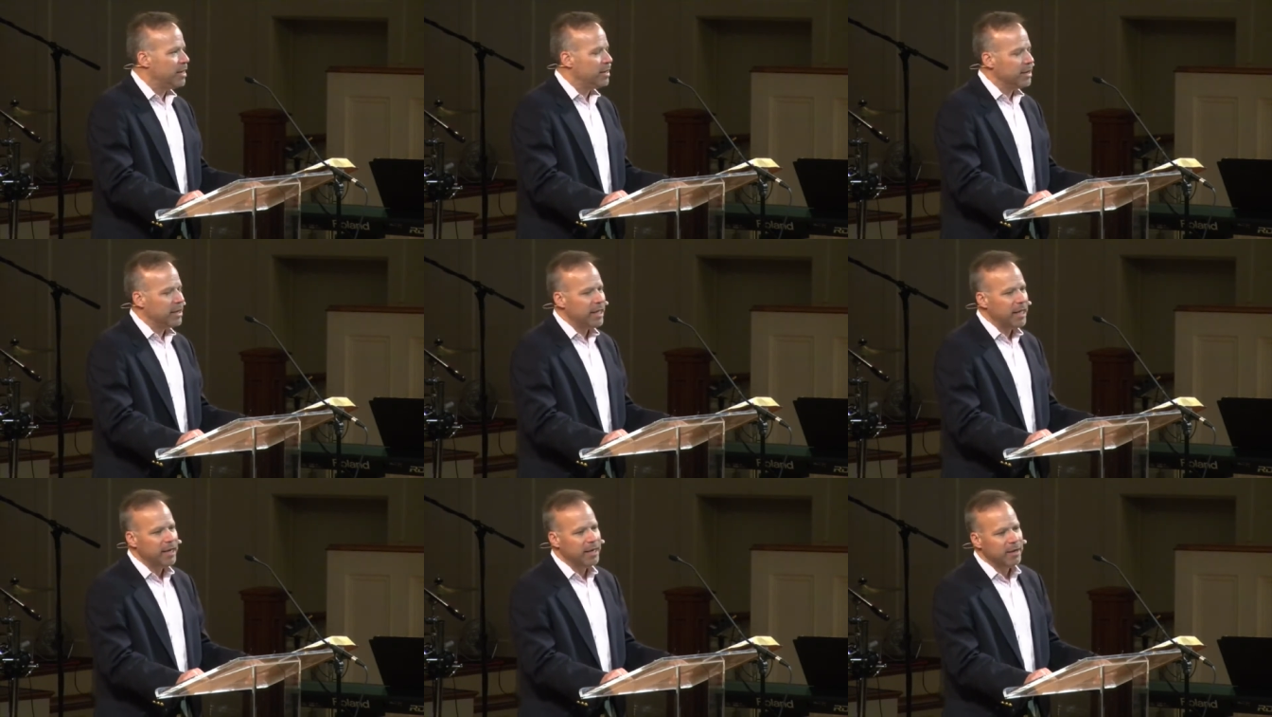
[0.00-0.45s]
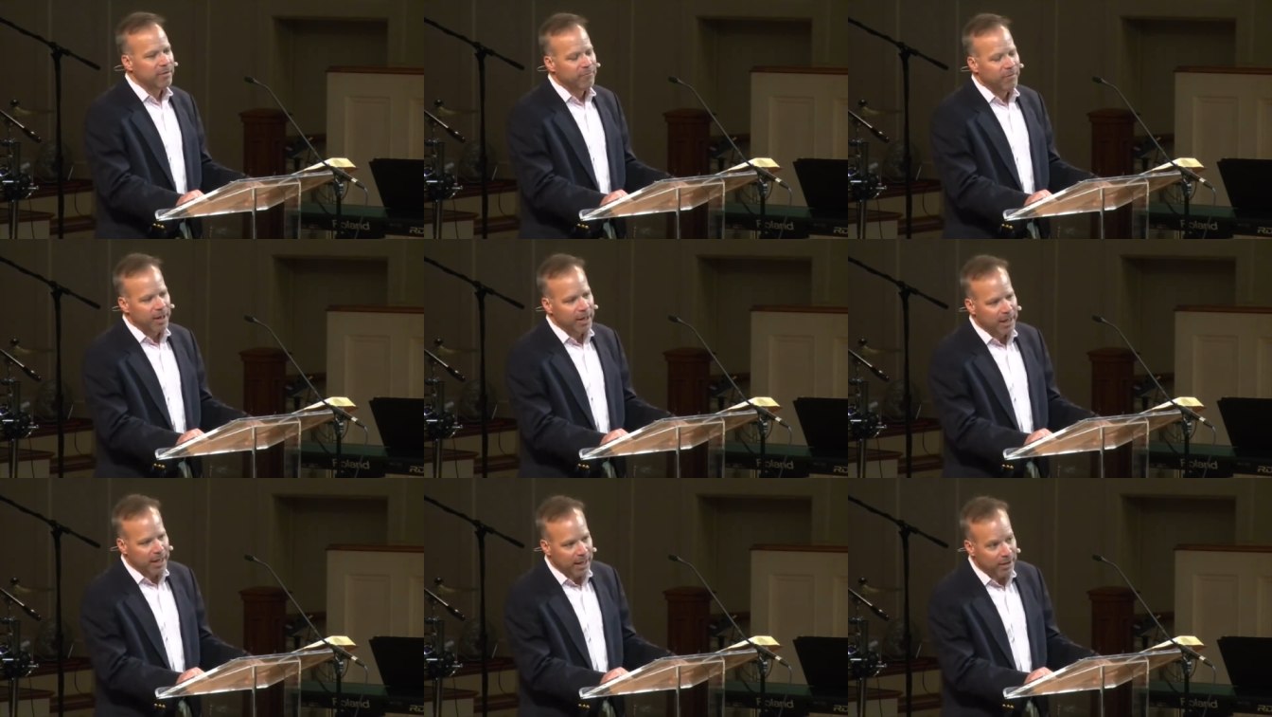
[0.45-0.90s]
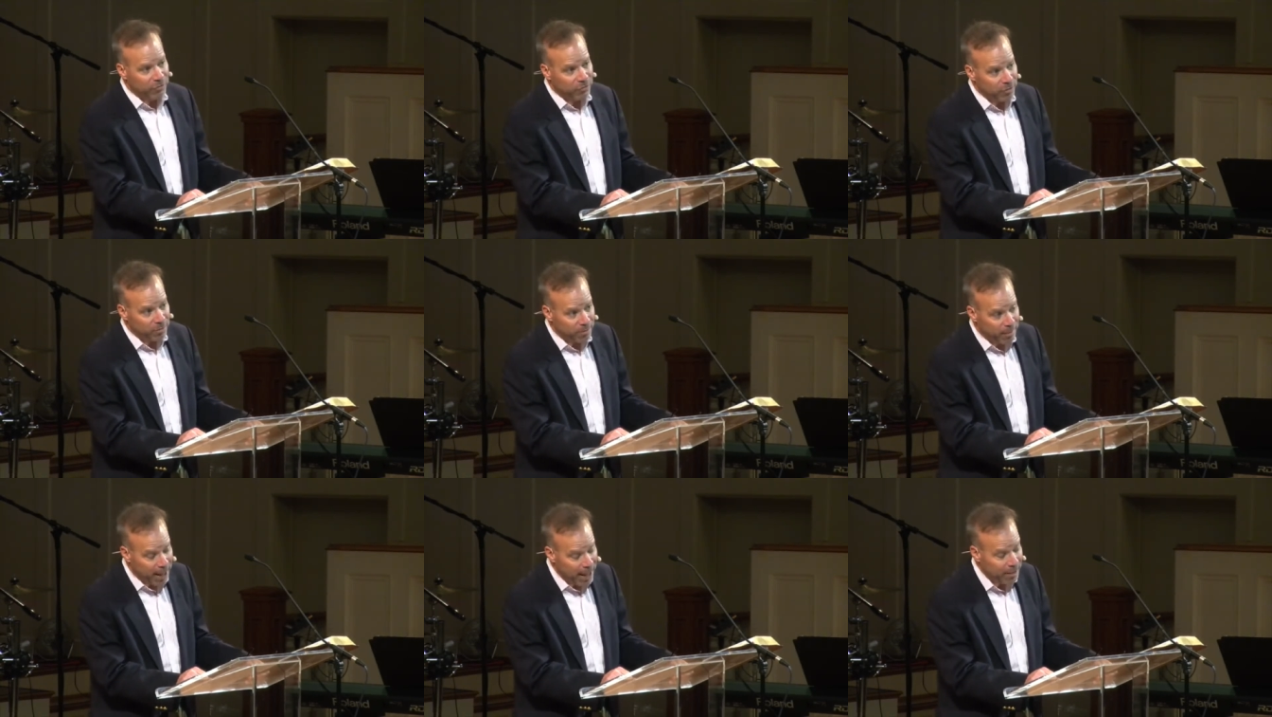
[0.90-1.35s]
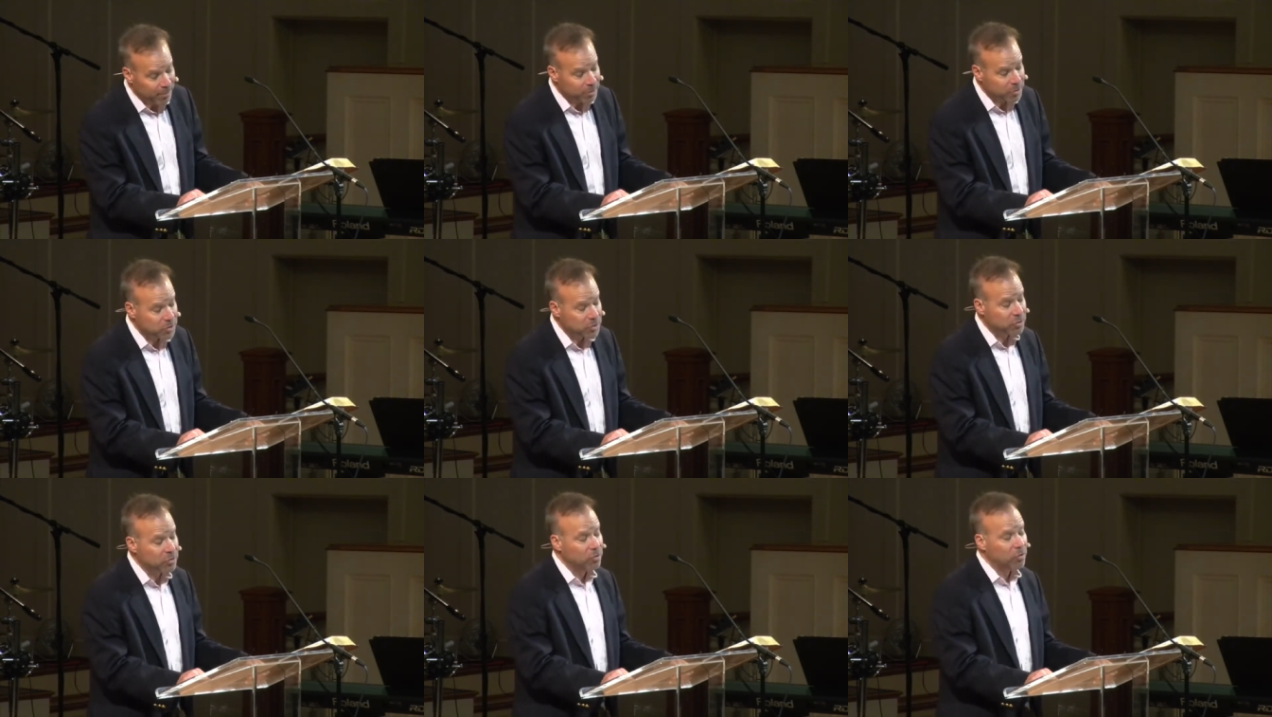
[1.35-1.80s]
lead in vacation Bible
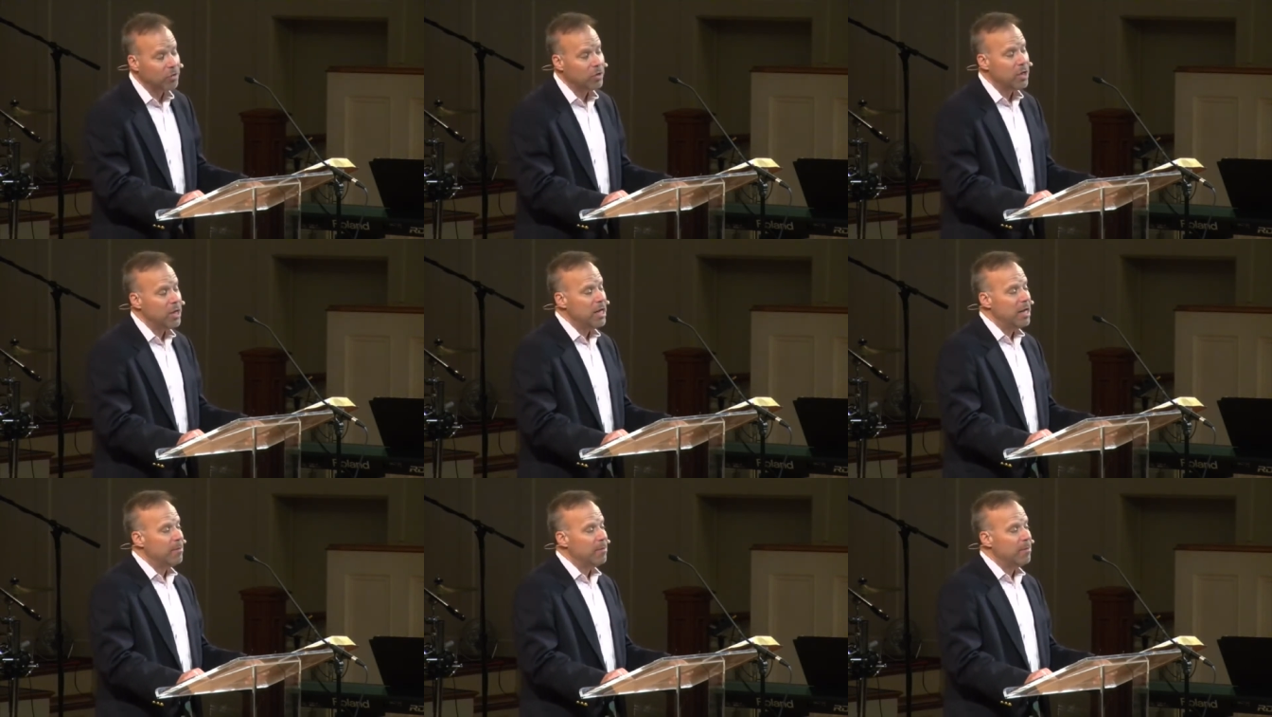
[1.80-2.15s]
school,